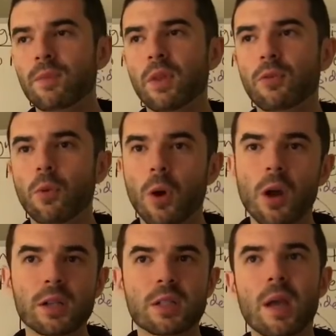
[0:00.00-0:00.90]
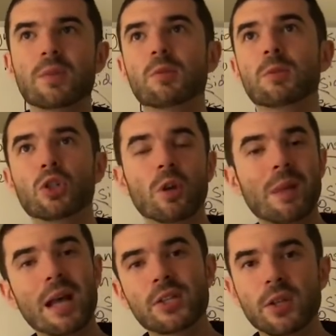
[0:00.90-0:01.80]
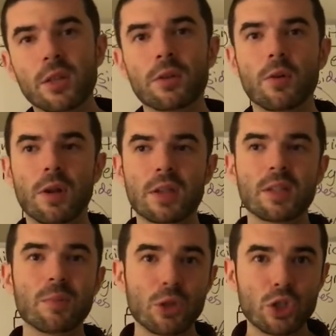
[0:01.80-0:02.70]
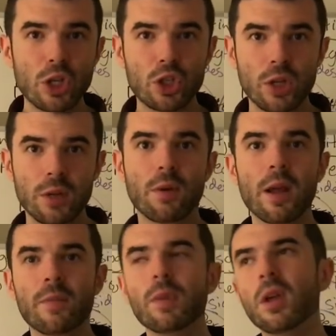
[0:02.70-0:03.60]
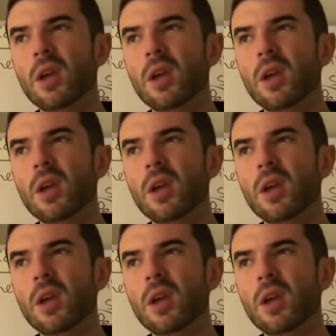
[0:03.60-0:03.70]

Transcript: the four archetypes of the mature masculine, known as the magician. Right?